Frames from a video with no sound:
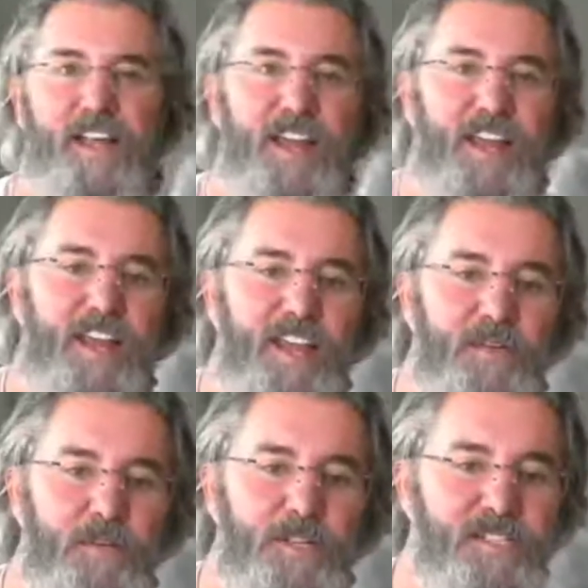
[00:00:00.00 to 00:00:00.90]

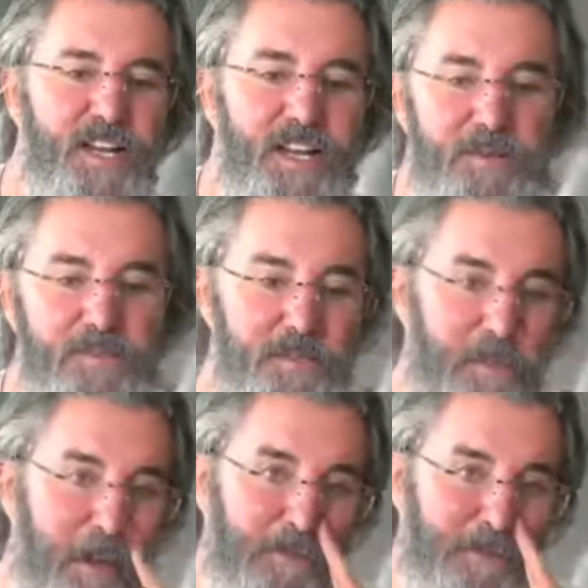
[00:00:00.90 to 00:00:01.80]
and we're setting up some
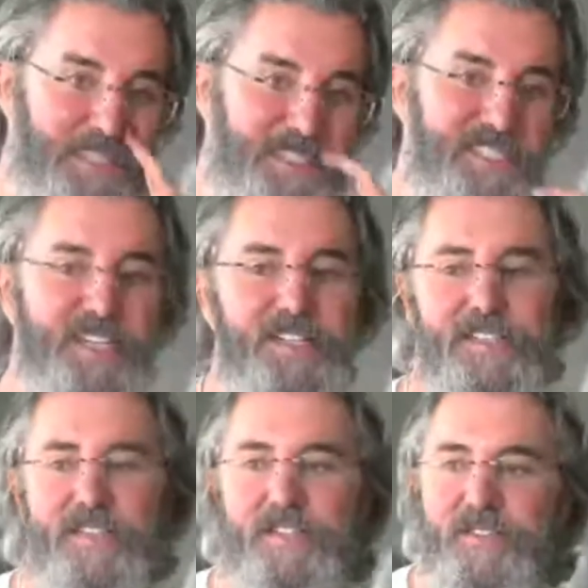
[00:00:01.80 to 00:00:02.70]
offices there
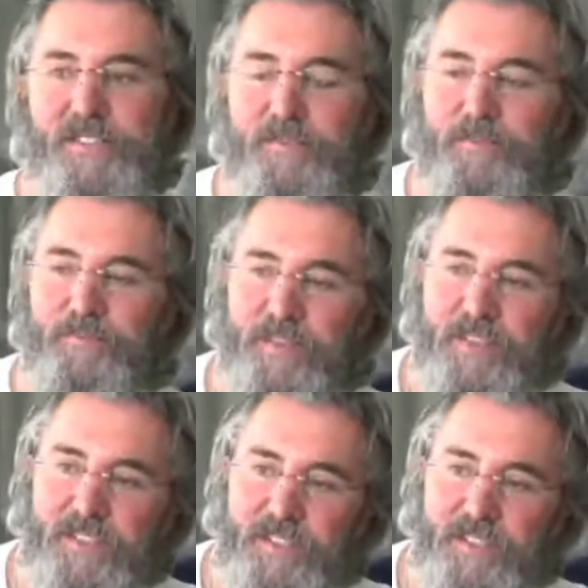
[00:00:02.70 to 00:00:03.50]
to do some